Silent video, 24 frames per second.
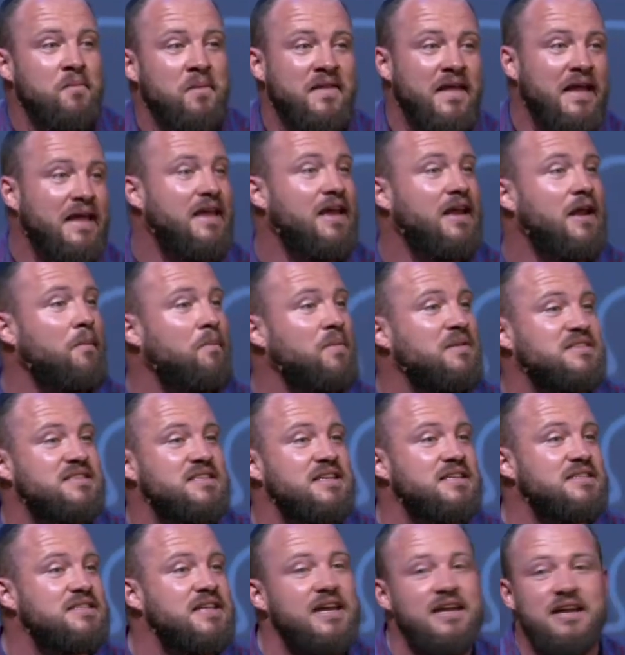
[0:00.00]
and they get up at
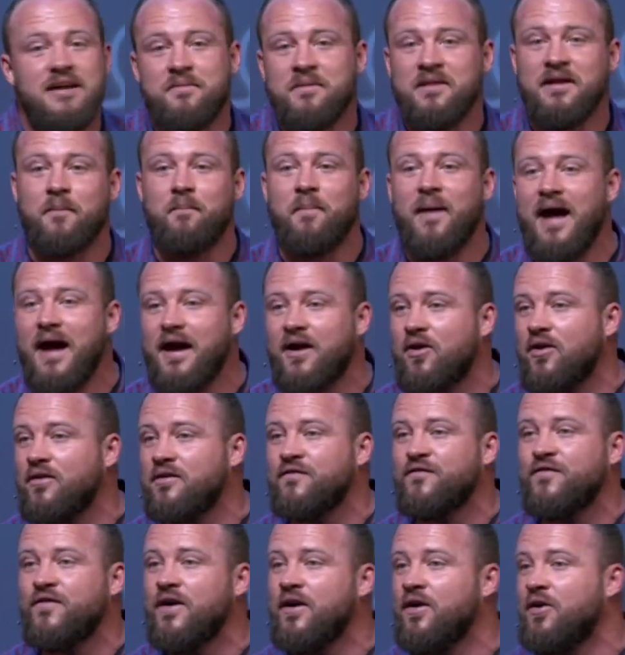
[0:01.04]
6 a.m. and they're back on the
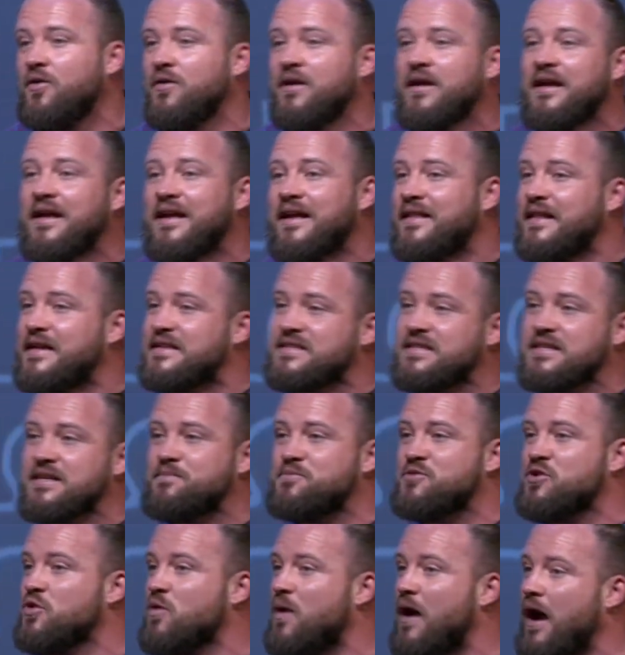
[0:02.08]
phone and they sleep
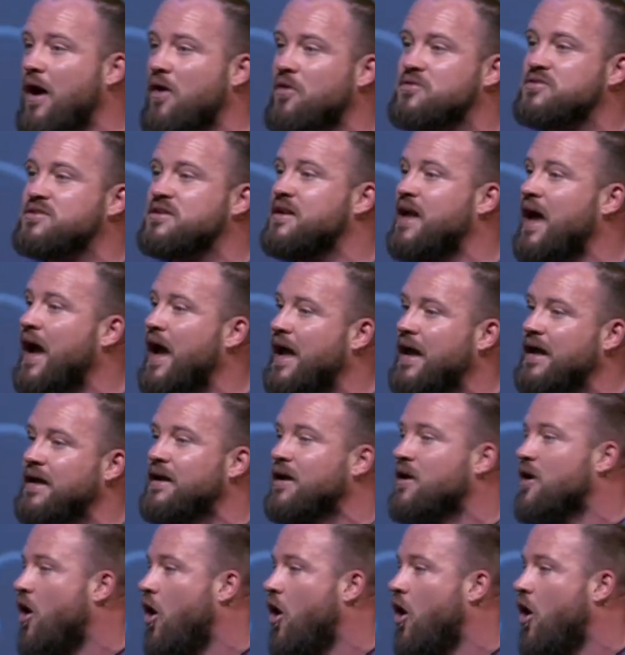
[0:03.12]
2 hours a night,